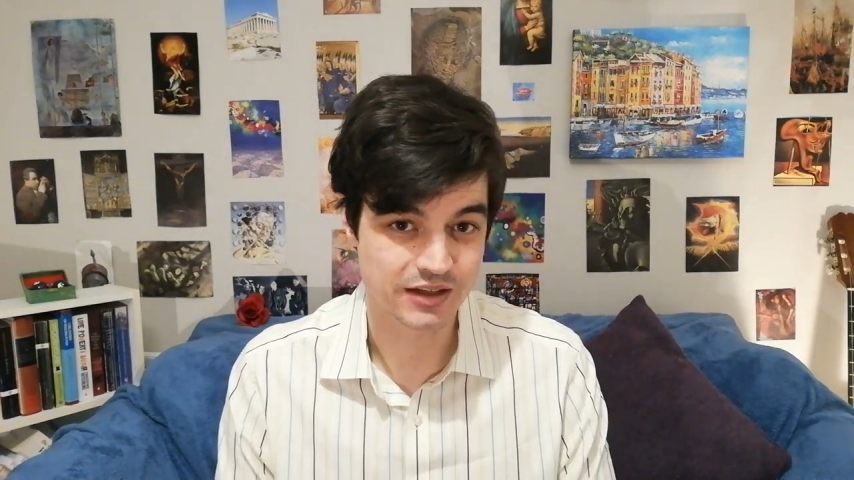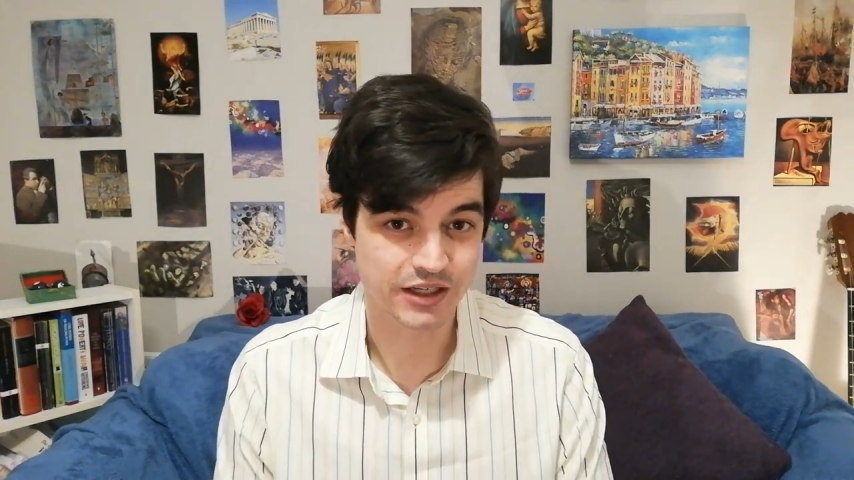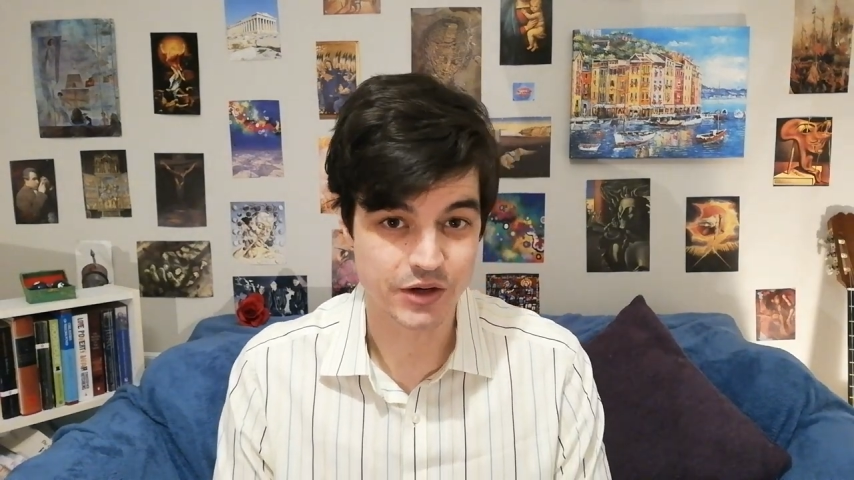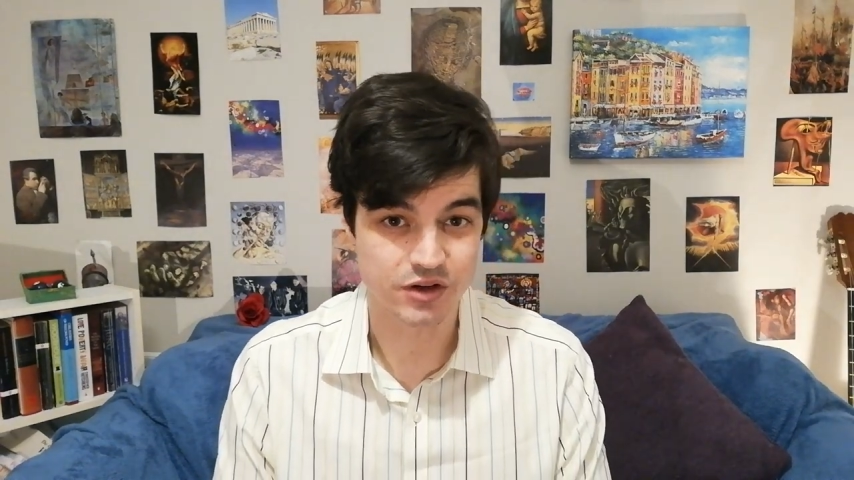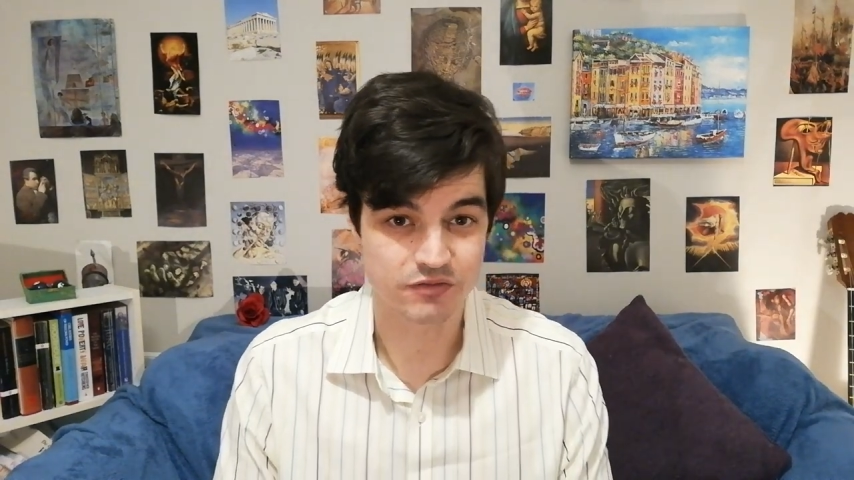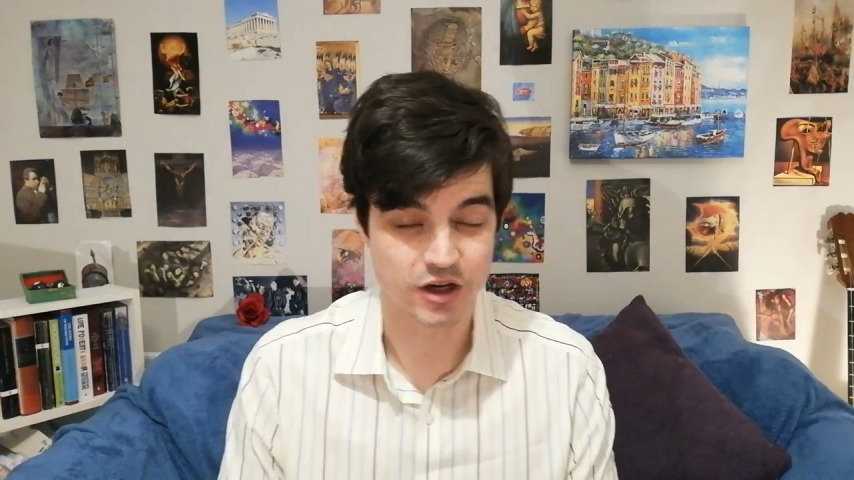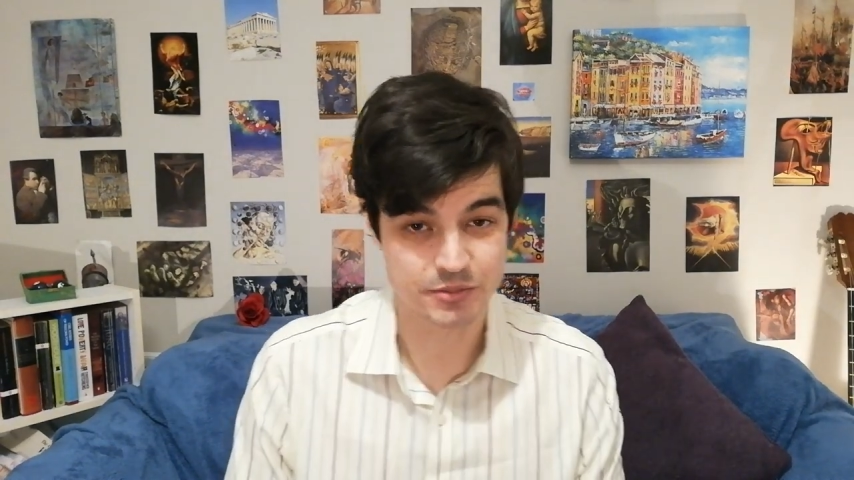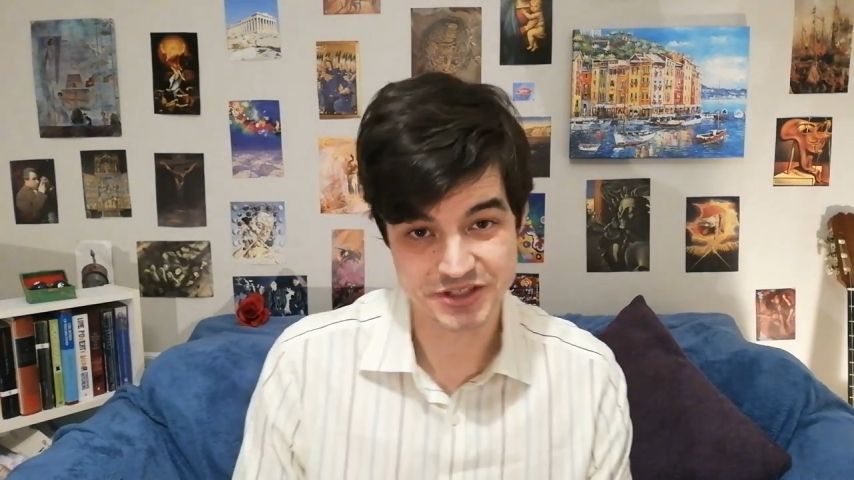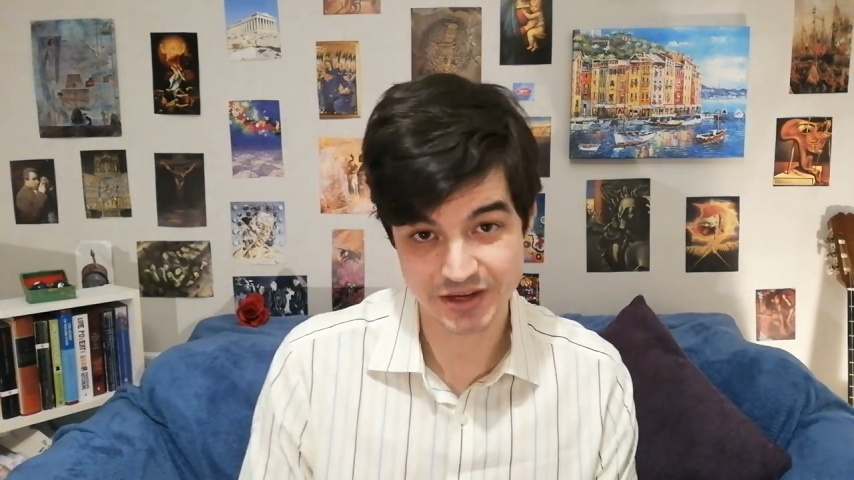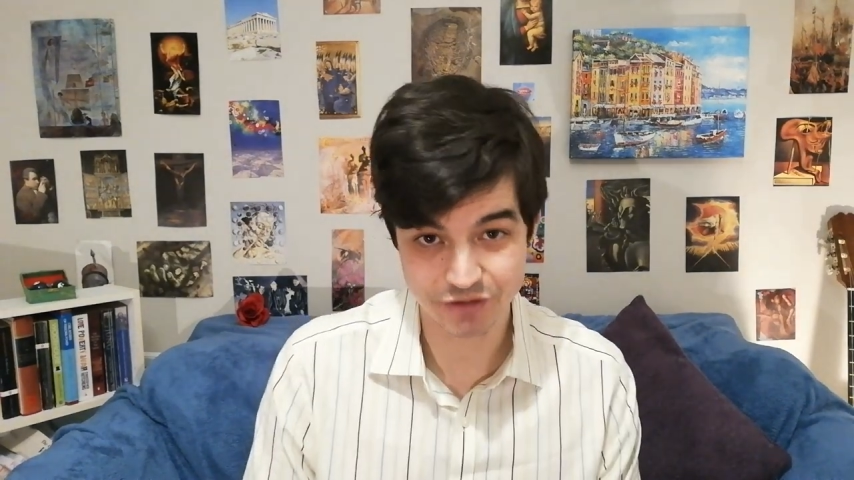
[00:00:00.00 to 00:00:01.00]
I'm going to the
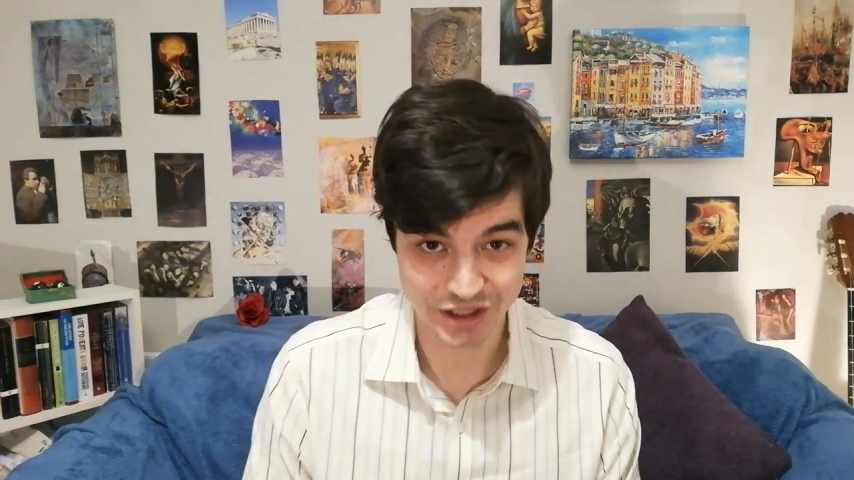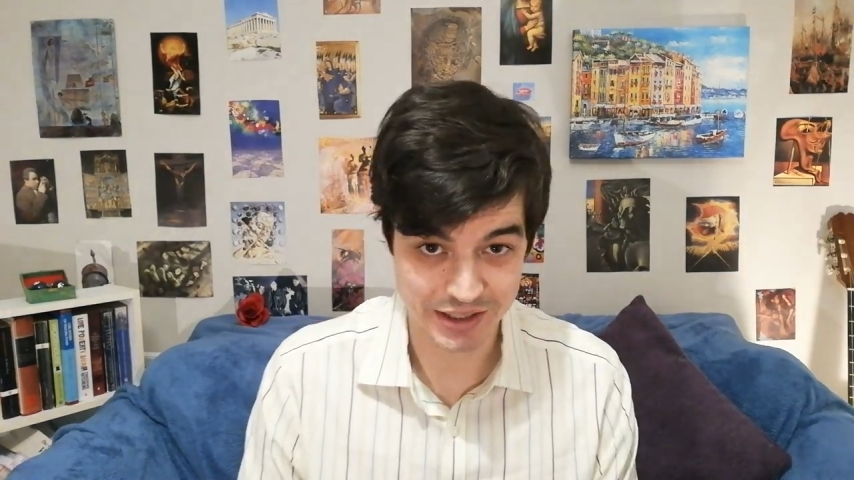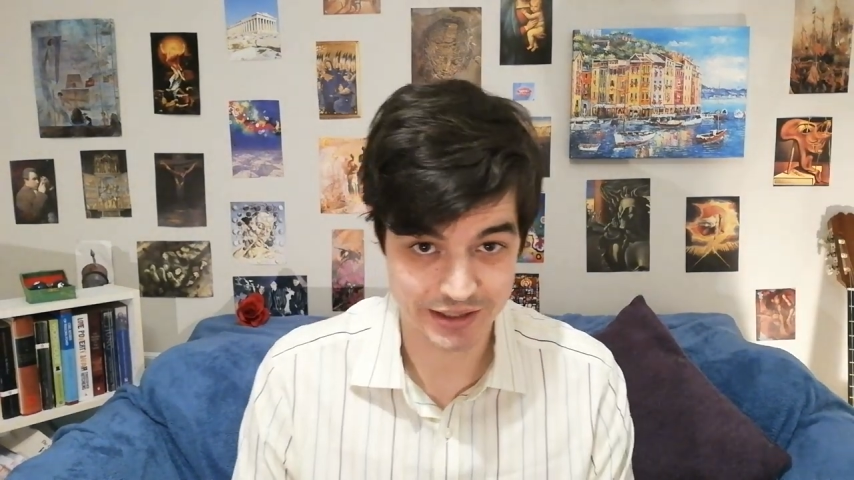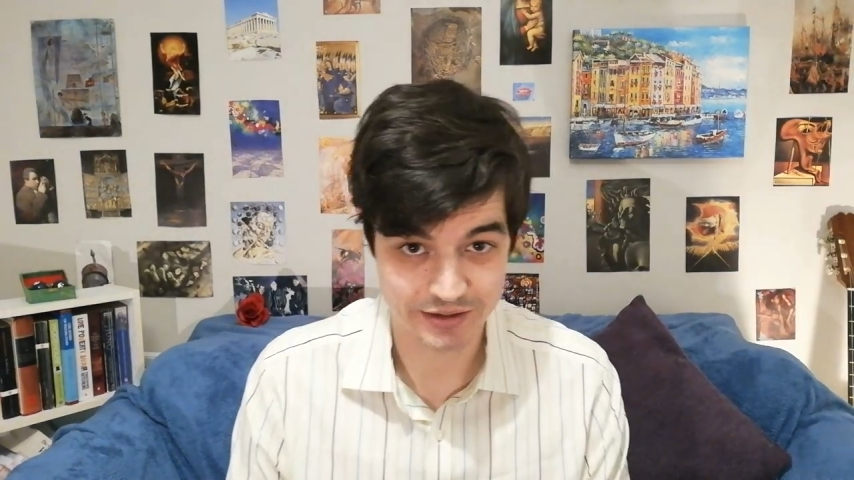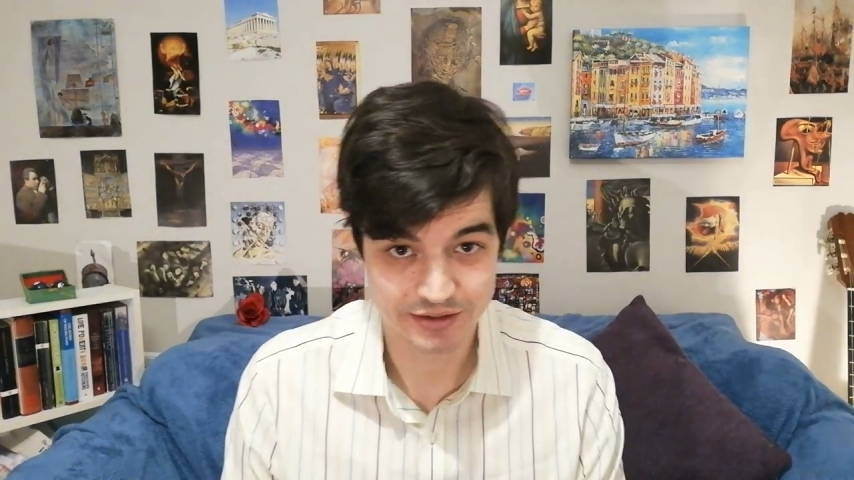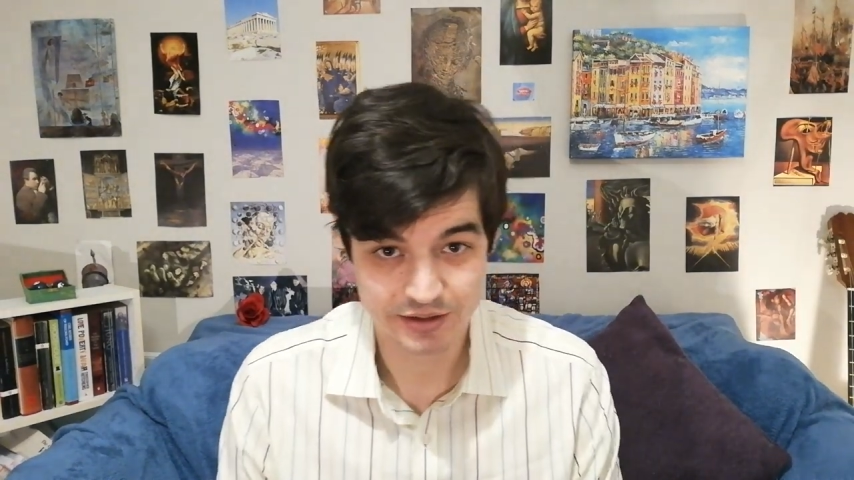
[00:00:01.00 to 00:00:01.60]
pharmacy every day,